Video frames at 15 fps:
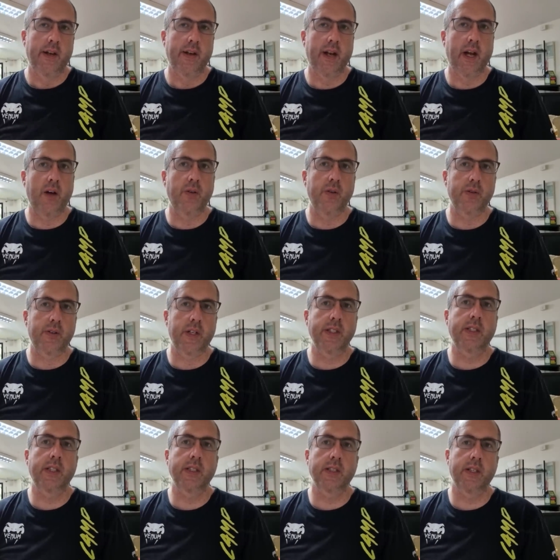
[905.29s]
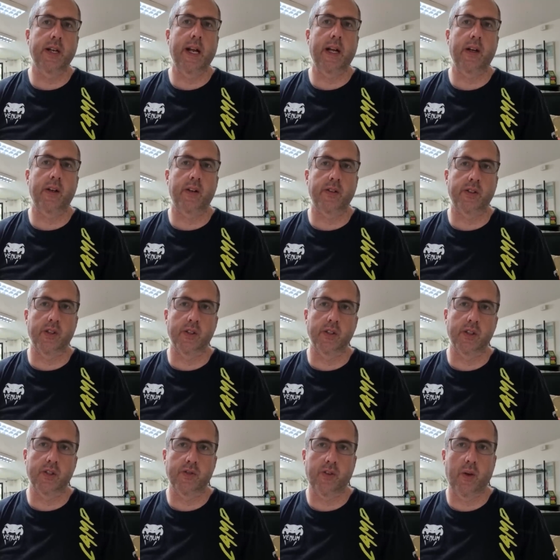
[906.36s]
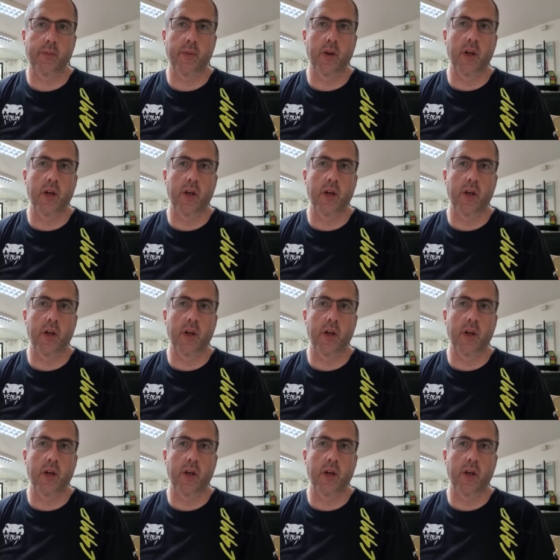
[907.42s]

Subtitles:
Now, this isn't negligence from